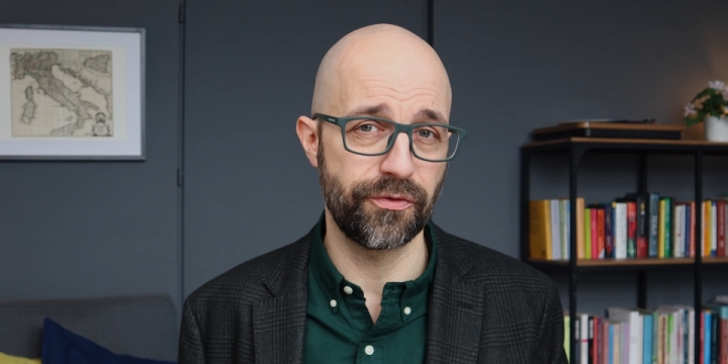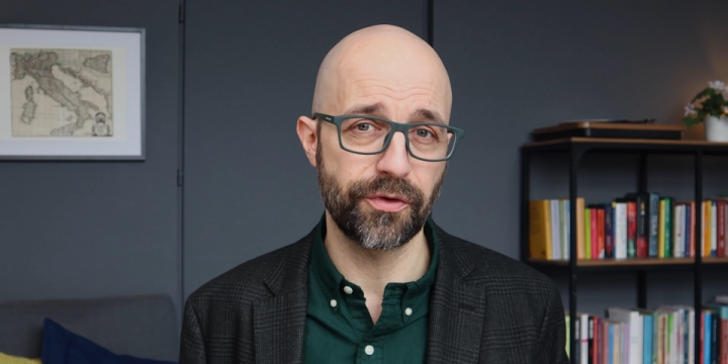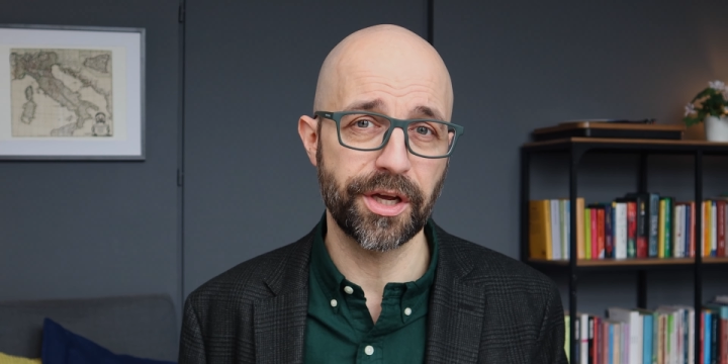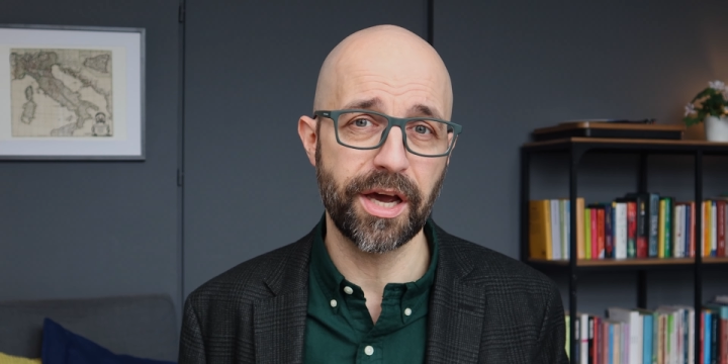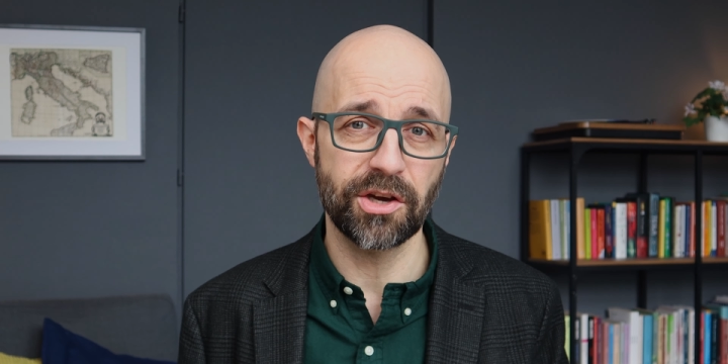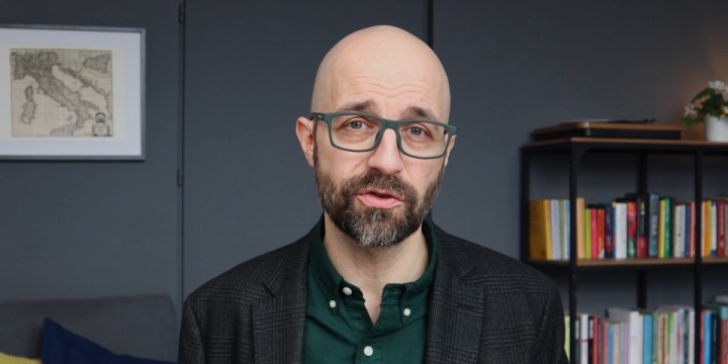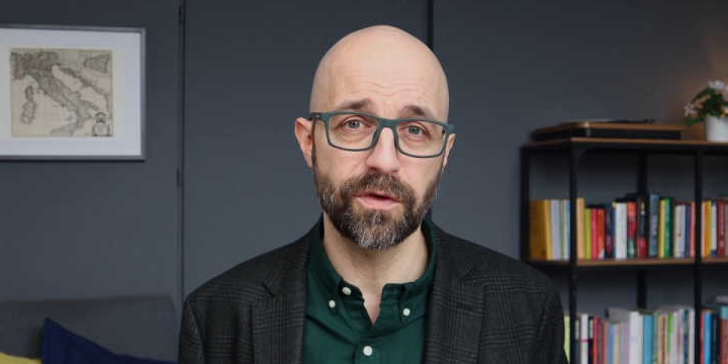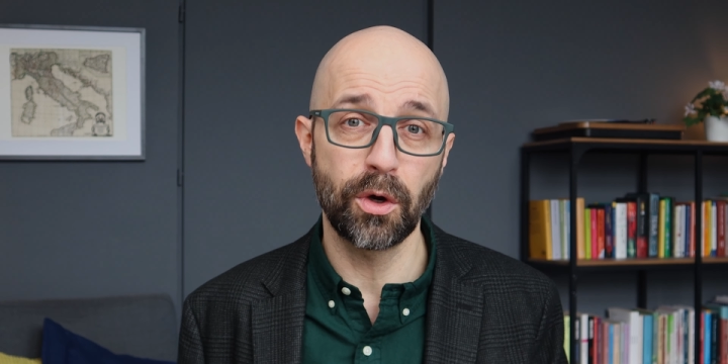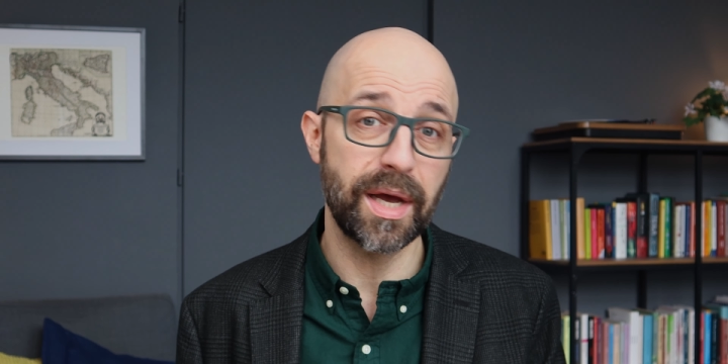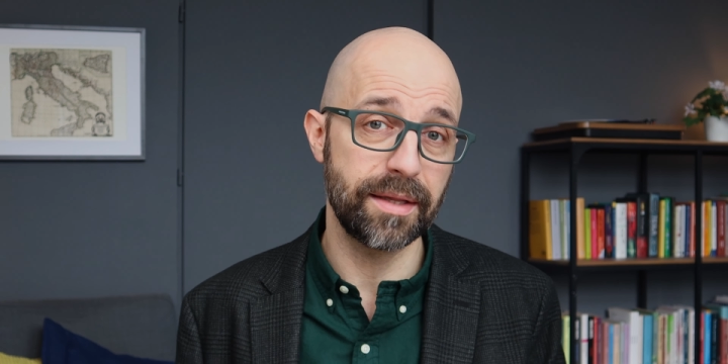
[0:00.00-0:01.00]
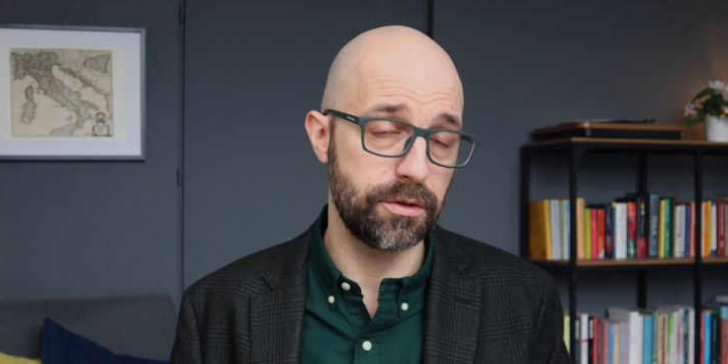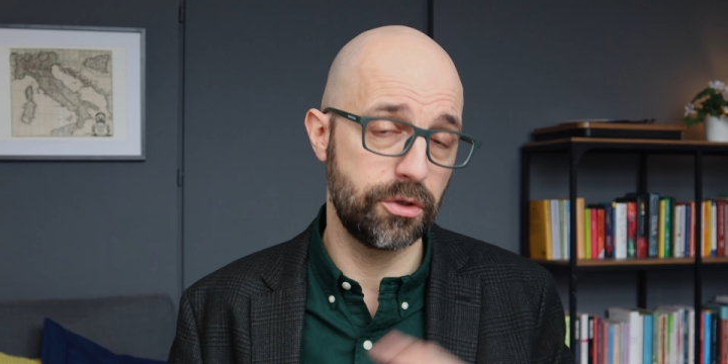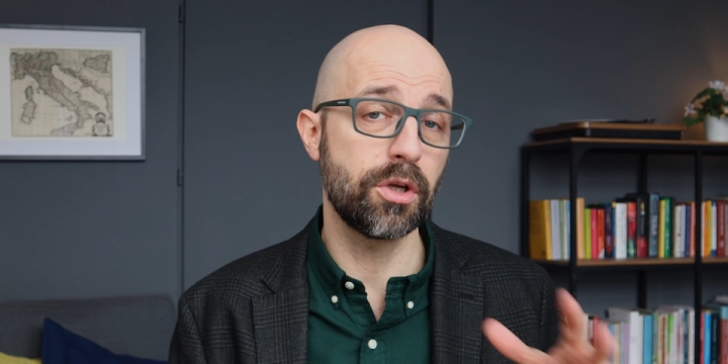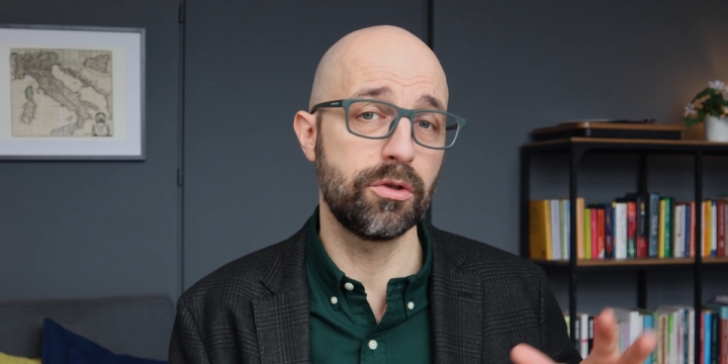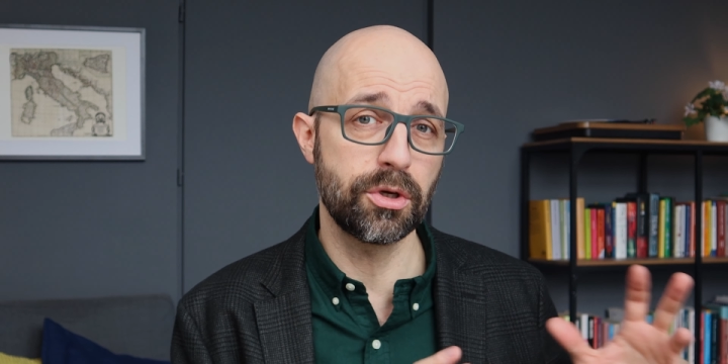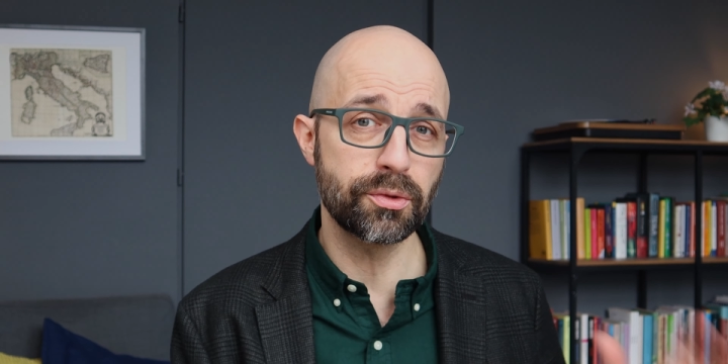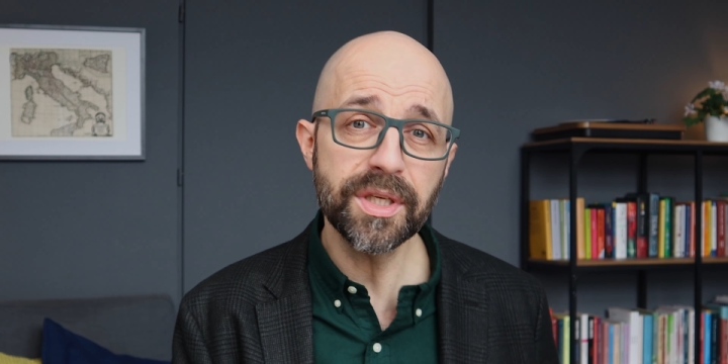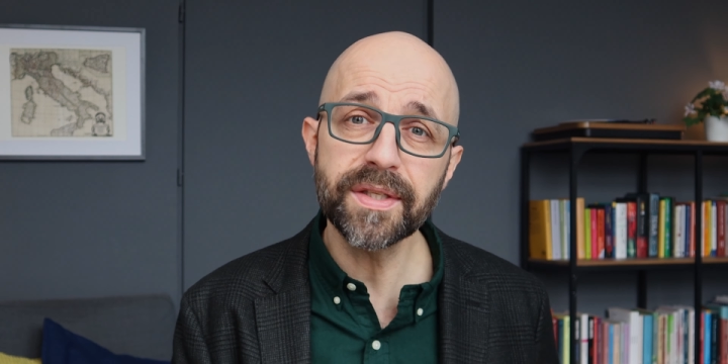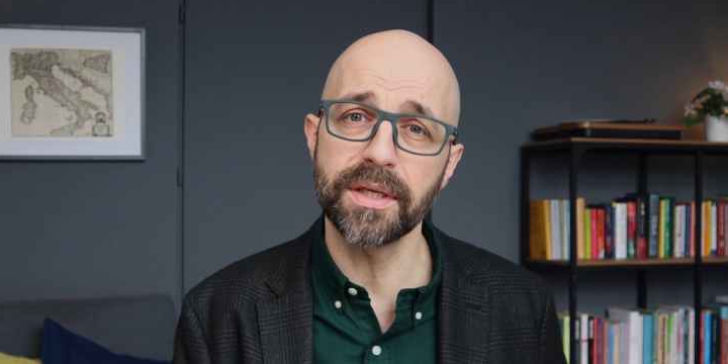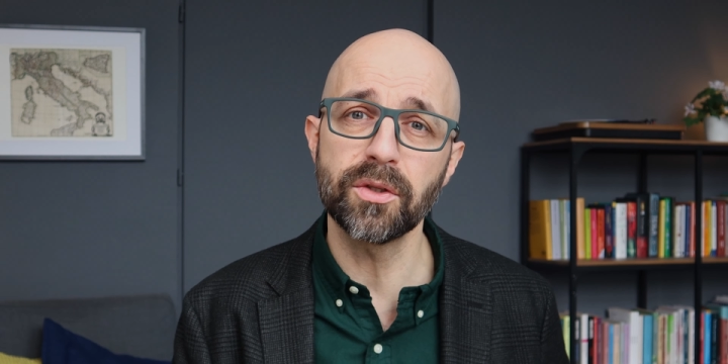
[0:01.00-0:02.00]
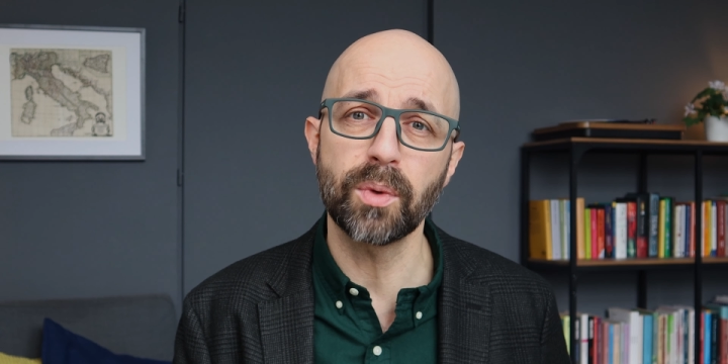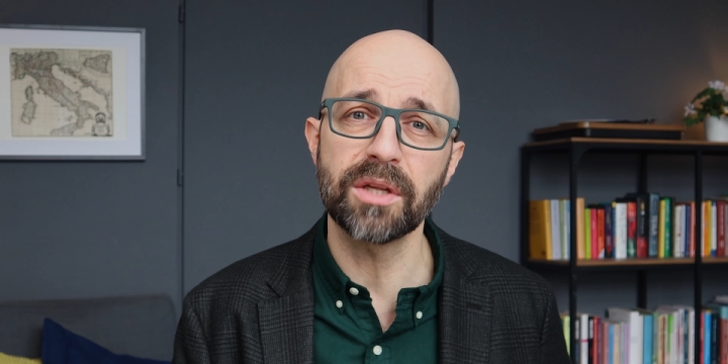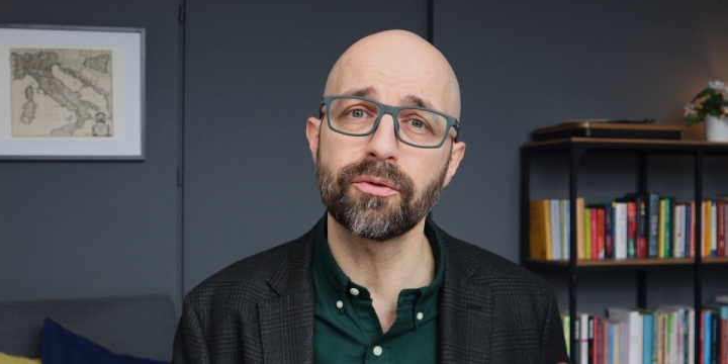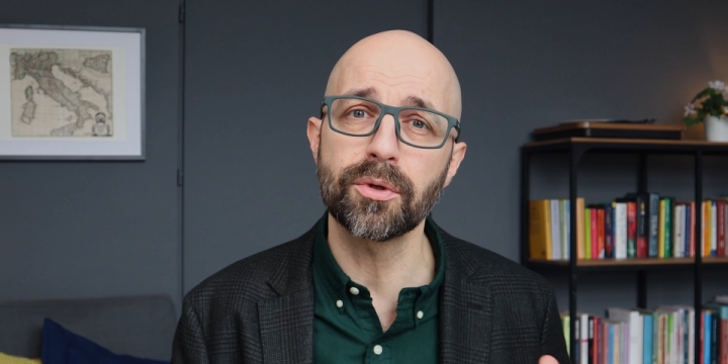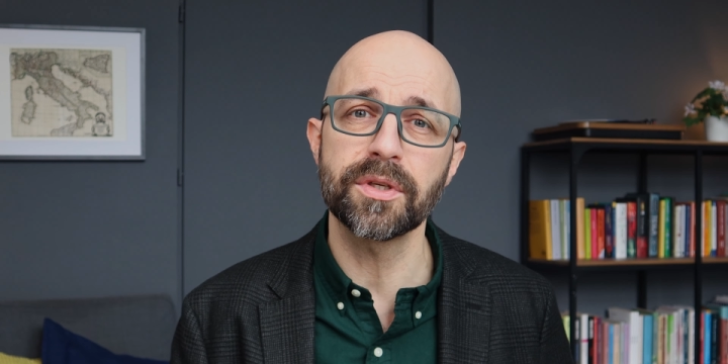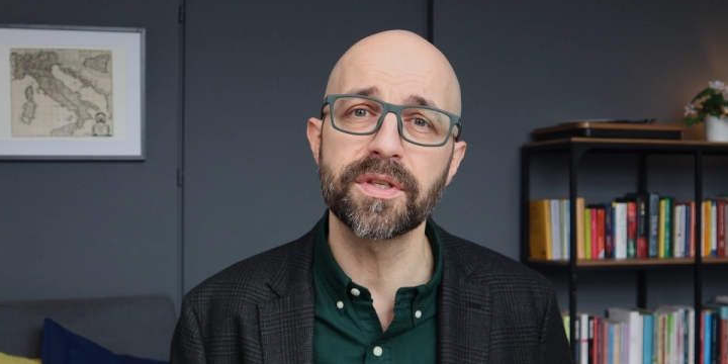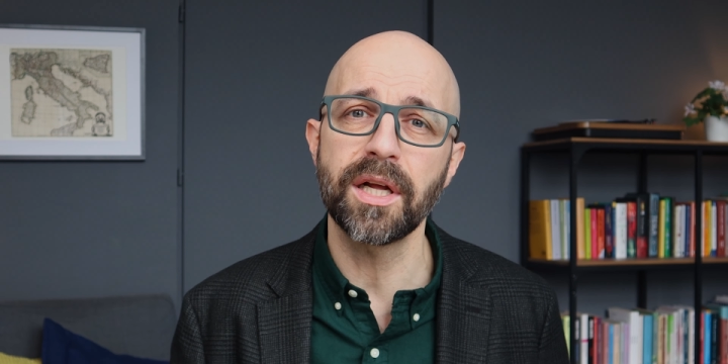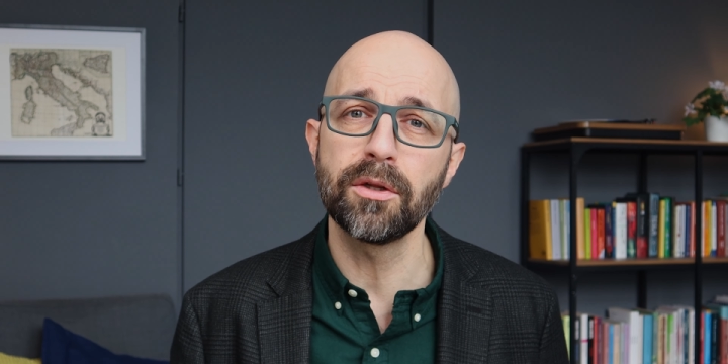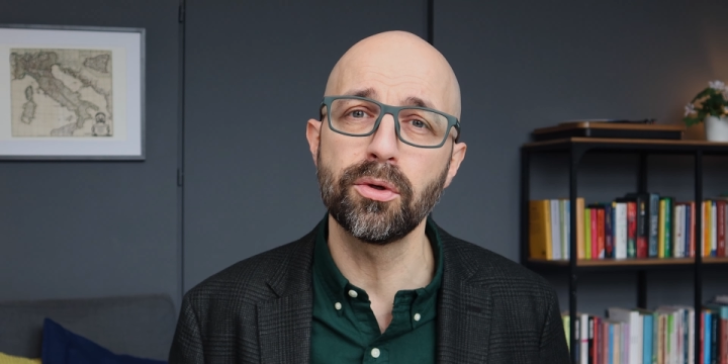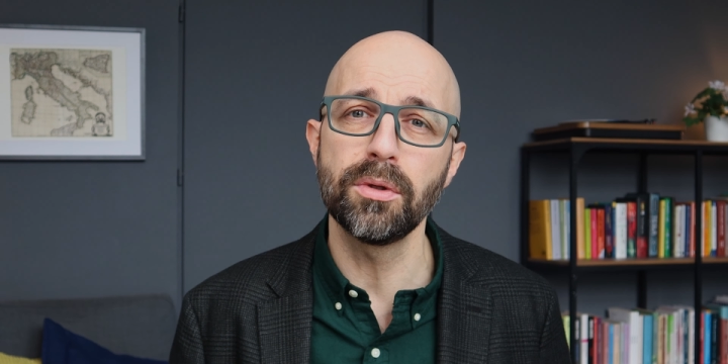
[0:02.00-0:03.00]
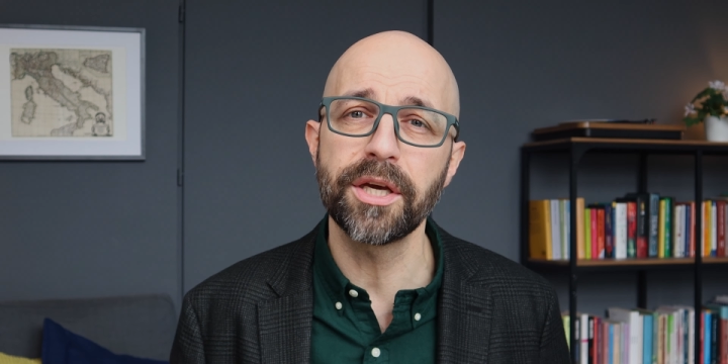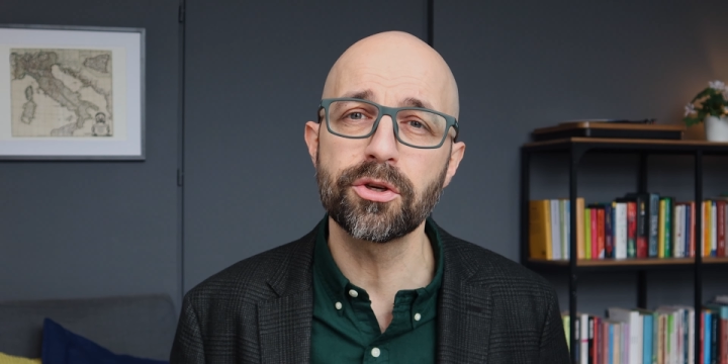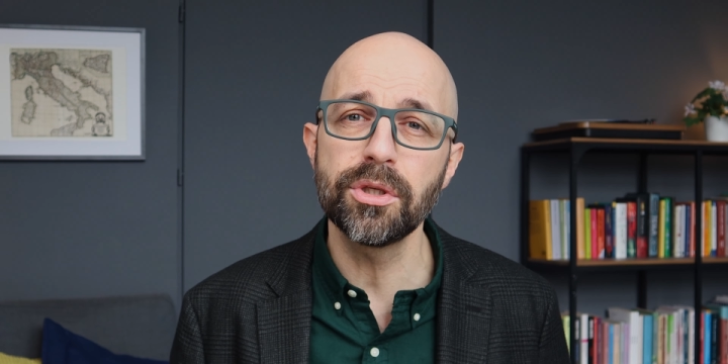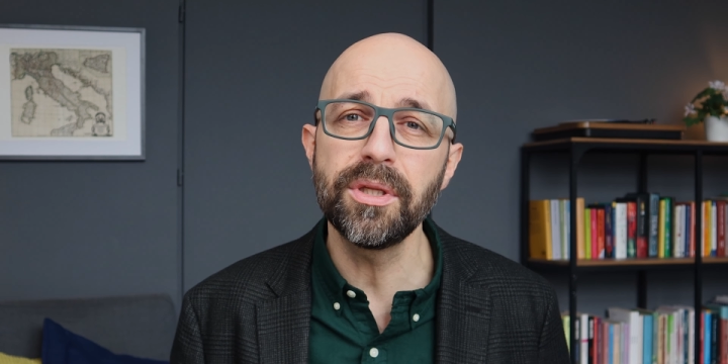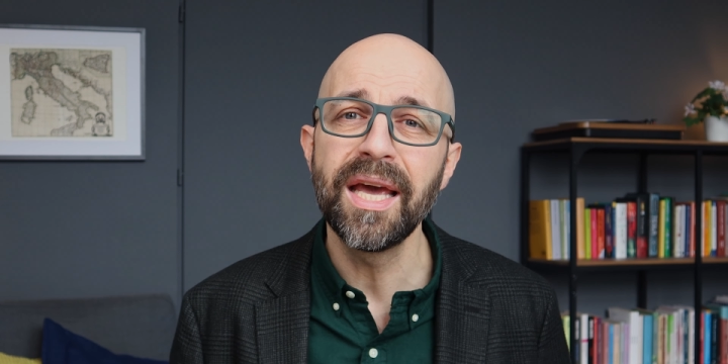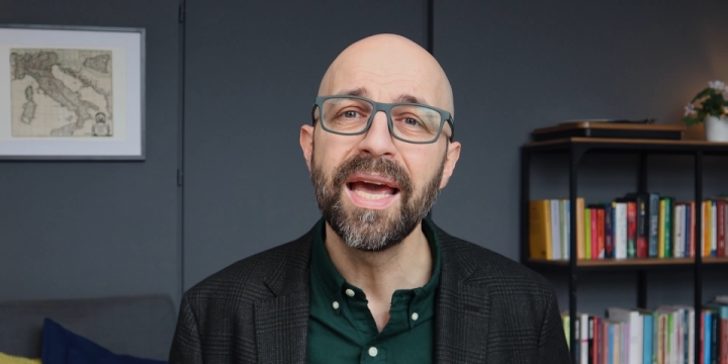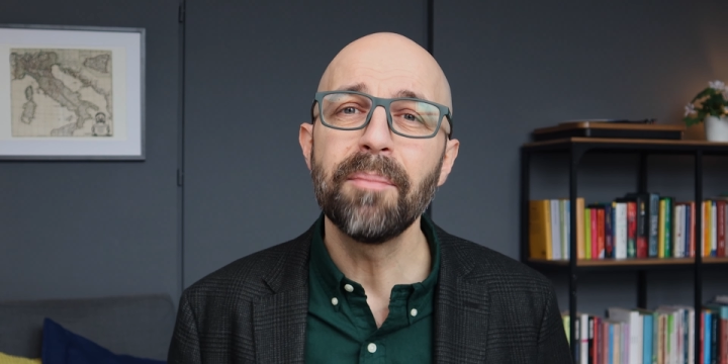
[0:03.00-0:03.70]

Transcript: free cash flow and not the recent one for this calculation,